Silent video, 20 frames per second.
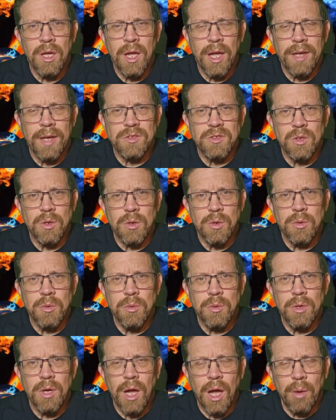And
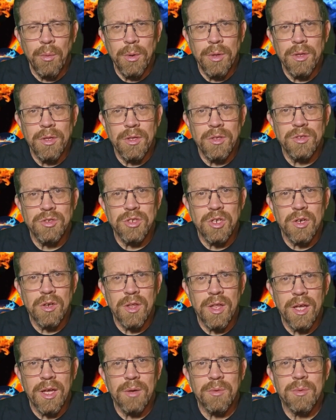so I wanted to share
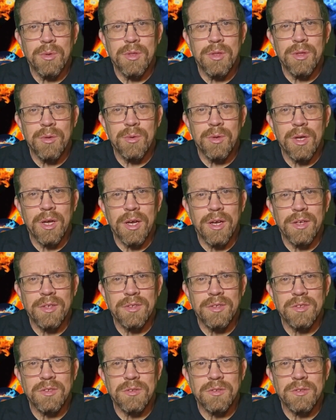that with you guys.